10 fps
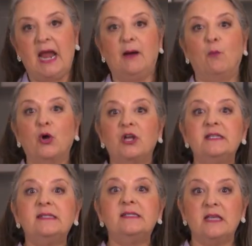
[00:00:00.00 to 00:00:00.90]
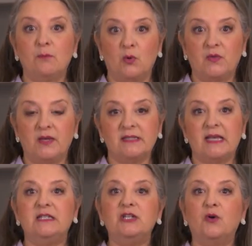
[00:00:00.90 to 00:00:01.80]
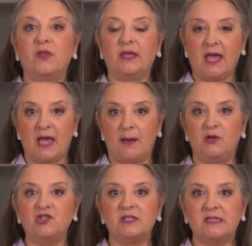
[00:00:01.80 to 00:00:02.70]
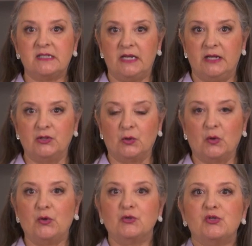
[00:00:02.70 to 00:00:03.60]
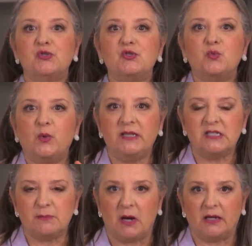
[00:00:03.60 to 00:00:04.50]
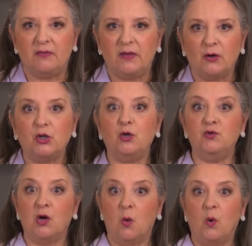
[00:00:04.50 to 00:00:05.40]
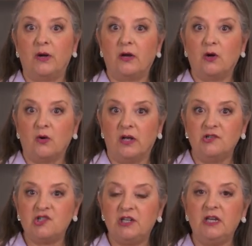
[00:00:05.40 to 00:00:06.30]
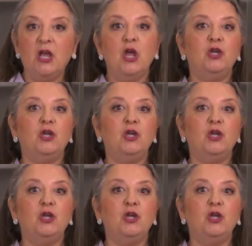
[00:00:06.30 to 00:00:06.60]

And we're gonna simmer this until the cabbage is tender. There's a sweet spot in there. You don't want it crunchy.